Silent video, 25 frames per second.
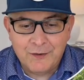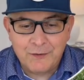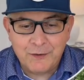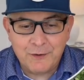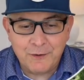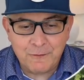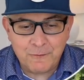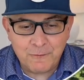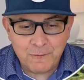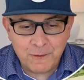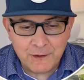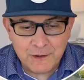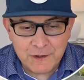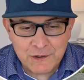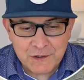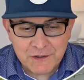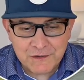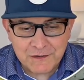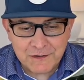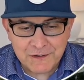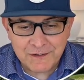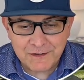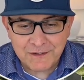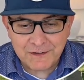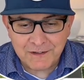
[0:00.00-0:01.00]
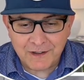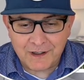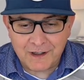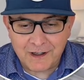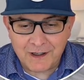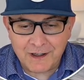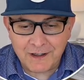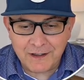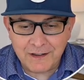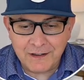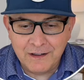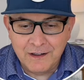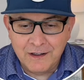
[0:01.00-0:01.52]
The finishes
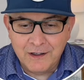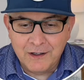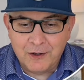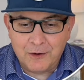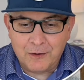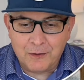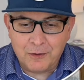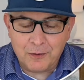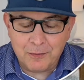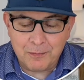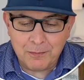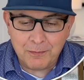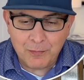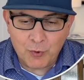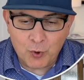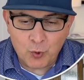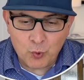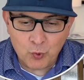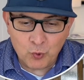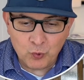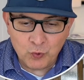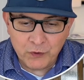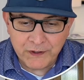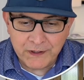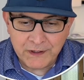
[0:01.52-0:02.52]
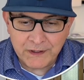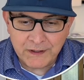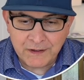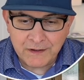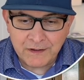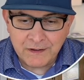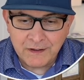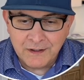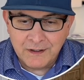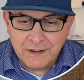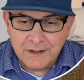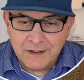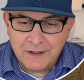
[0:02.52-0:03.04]
inside, the
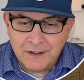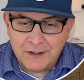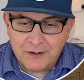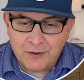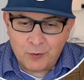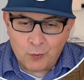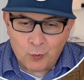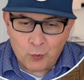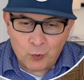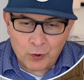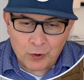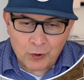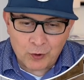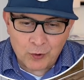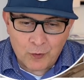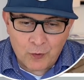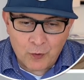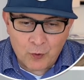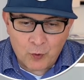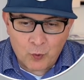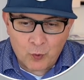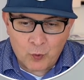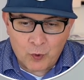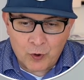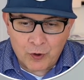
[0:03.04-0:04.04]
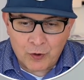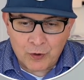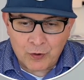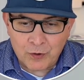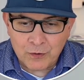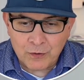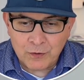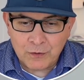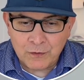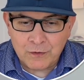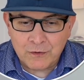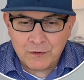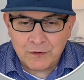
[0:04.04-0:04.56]
molding, the work on the
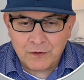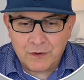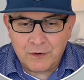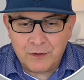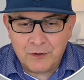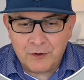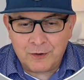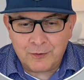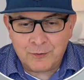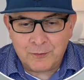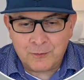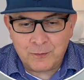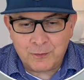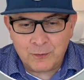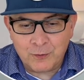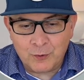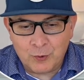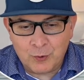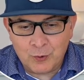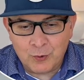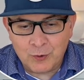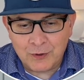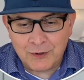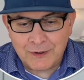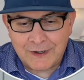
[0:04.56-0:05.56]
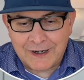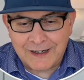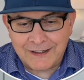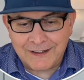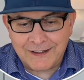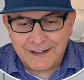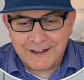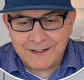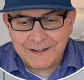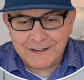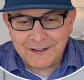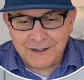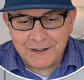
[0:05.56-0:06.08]
walls, the floor. I
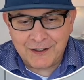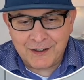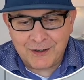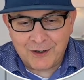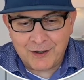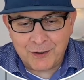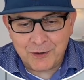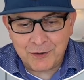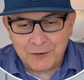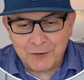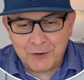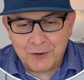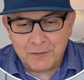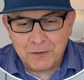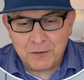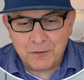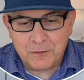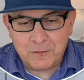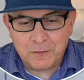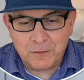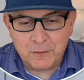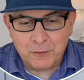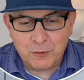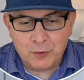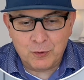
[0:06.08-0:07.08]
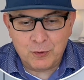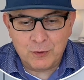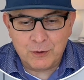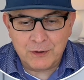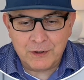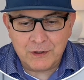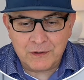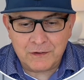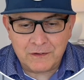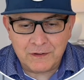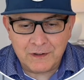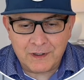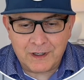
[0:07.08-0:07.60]
like the color of the floor.
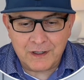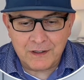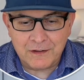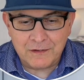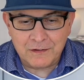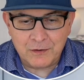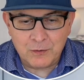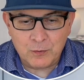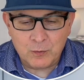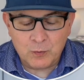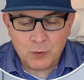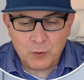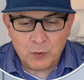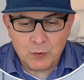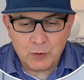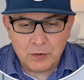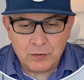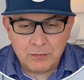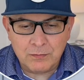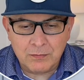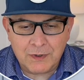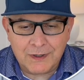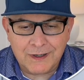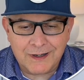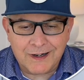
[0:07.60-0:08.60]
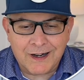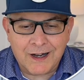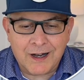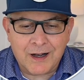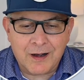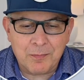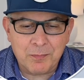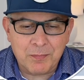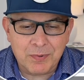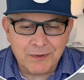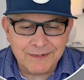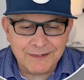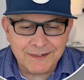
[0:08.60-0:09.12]
It's nice and warm.
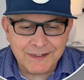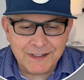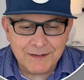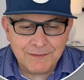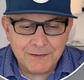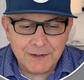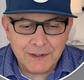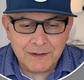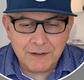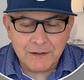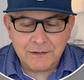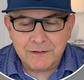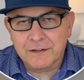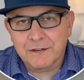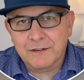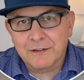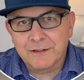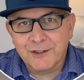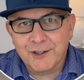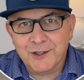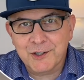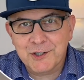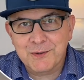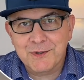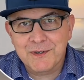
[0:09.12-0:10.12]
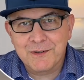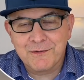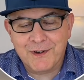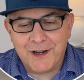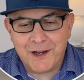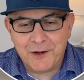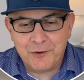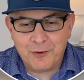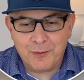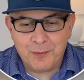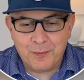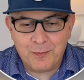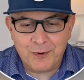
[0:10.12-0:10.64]
I'm believing this is luxury
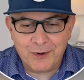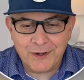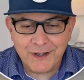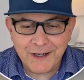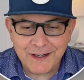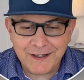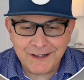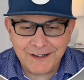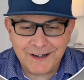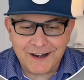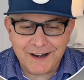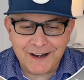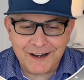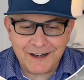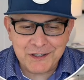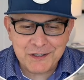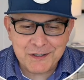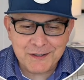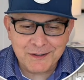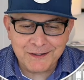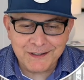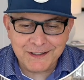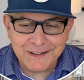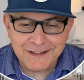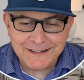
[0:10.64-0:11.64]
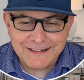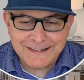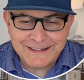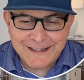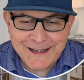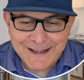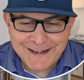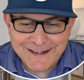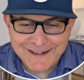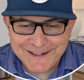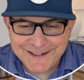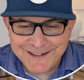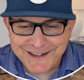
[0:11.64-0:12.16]
vinyl plank. I actually
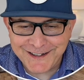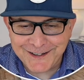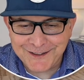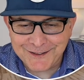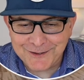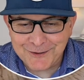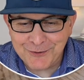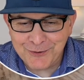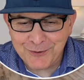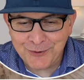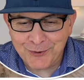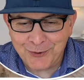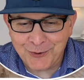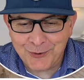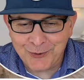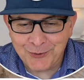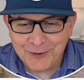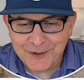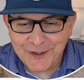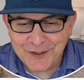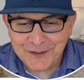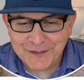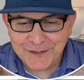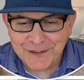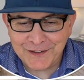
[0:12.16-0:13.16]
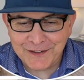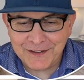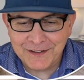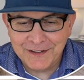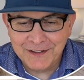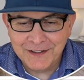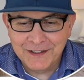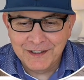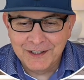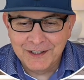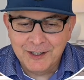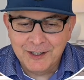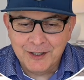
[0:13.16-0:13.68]
didn't dig through the whole listing,
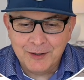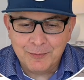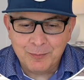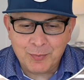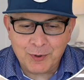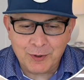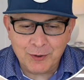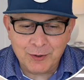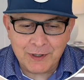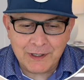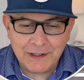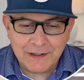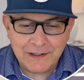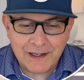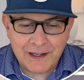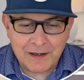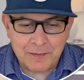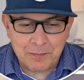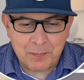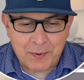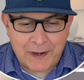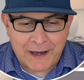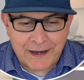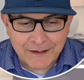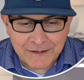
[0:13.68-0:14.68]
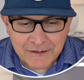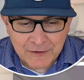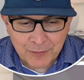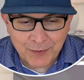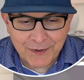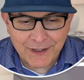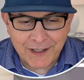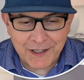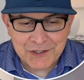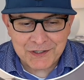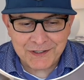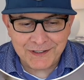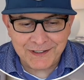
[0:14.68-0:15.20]
but look at that
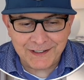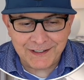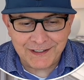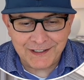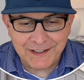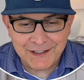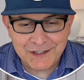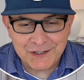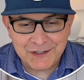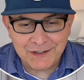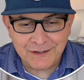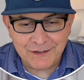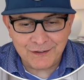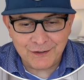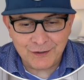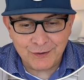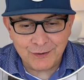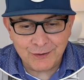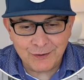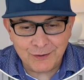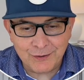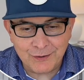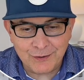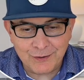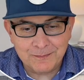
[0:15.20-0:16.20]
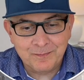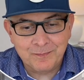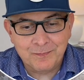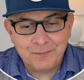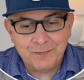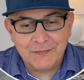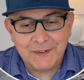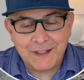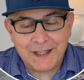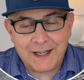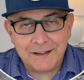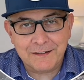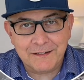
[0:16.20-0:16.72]
backsplash in the kitchen too.
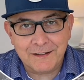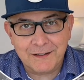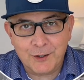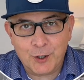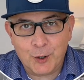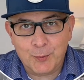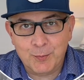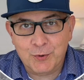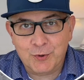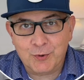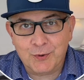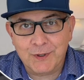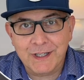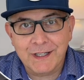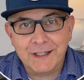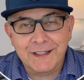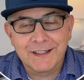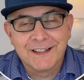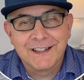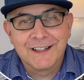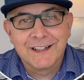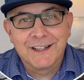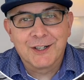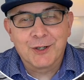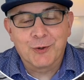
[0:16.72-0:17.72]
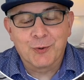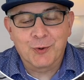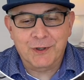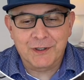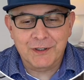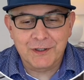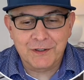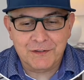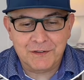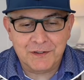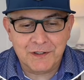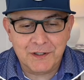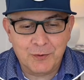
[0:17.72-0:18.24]
That's an upgrade. We're
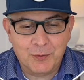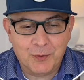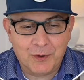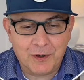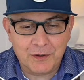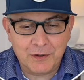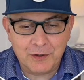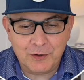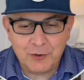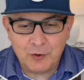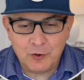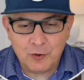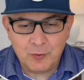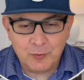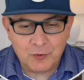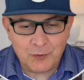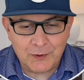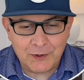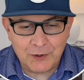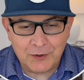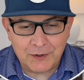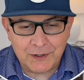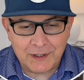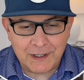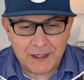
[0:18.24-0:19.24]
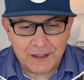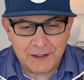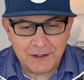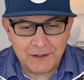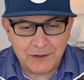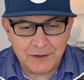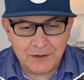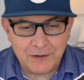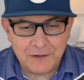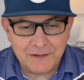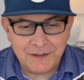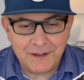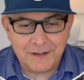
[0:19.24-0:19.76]
going to see one of the homes we look at
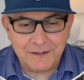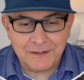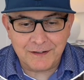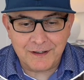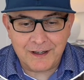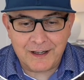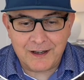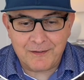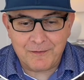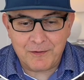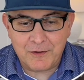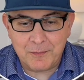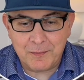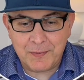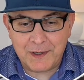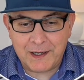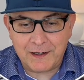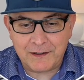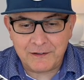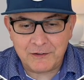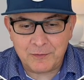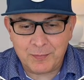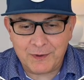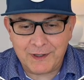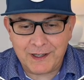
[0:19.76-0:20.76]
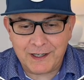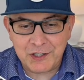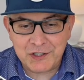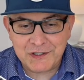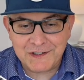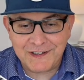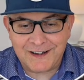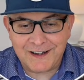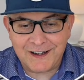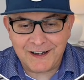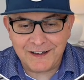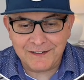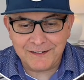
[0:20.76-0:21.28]
here doesn't have the backsplash
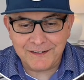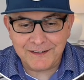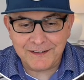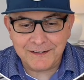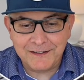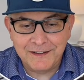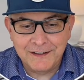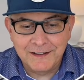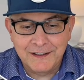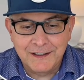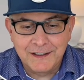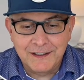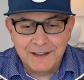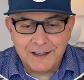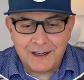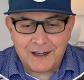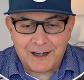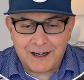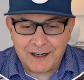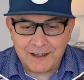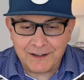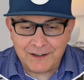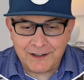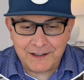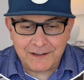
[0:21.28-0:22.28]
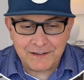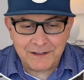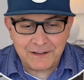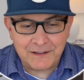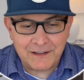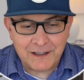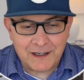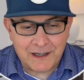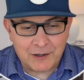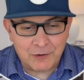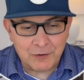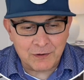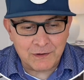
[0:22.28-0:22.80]
tiling. I like the
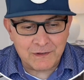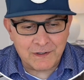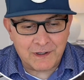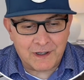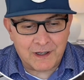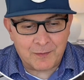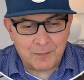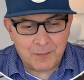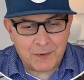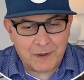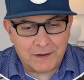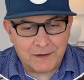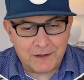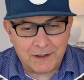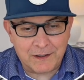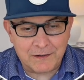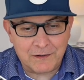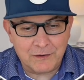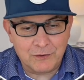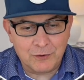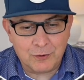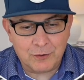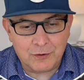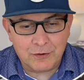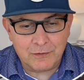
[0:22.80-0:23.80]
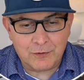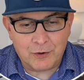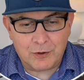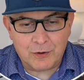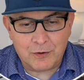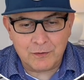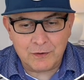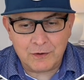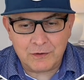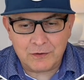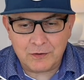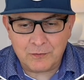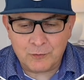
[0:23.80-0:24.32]
countertop. I like the look of
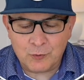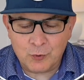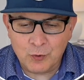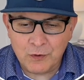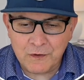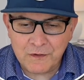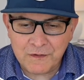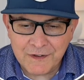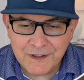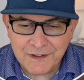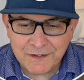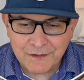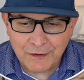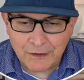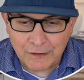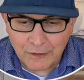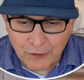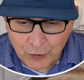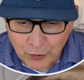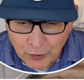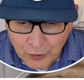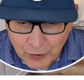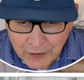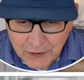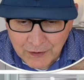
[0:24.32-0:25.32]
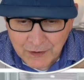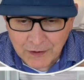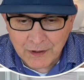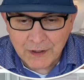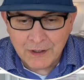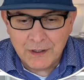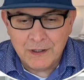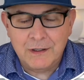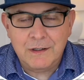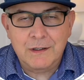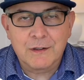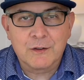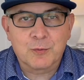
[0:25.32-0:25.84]
all this. Of course, this look
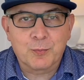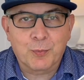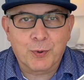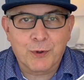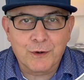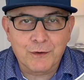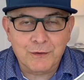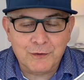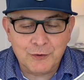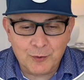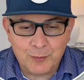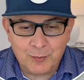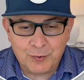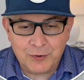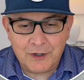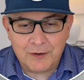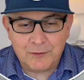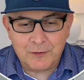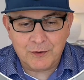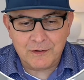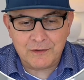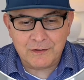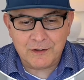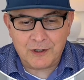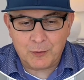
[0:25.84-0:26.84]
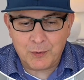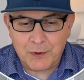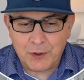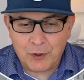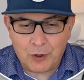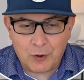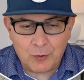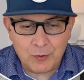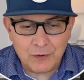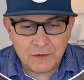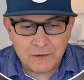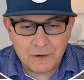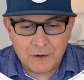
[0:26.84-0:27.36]
is personal preference like we
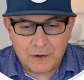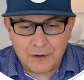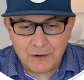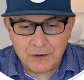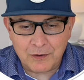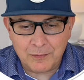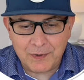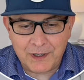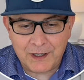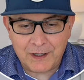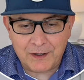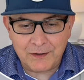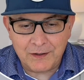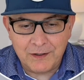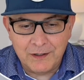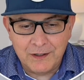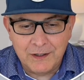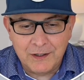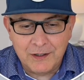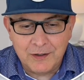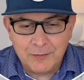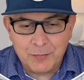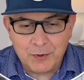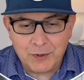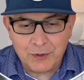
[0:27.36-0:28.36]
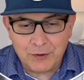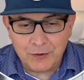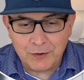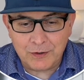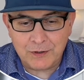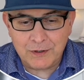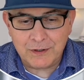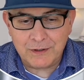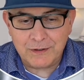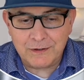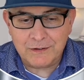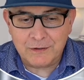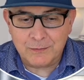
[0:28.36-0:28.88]
always talk about, but
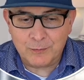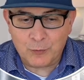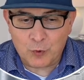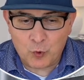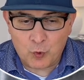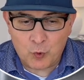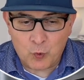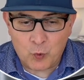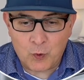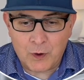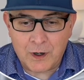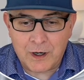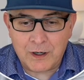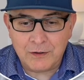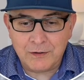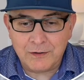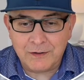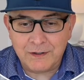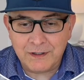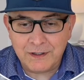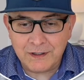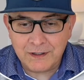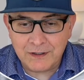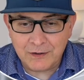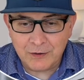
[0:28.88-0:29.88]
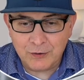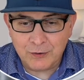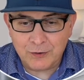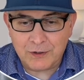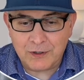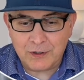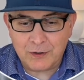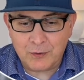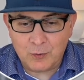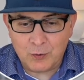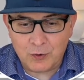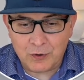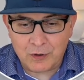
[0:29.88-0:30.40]
look at some quality
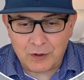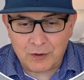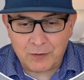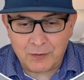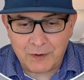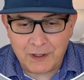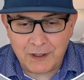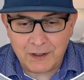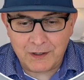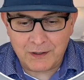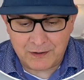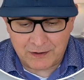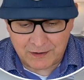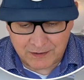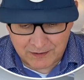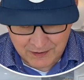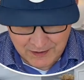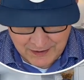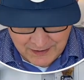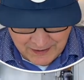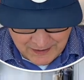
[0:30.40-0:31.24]
looking work right here.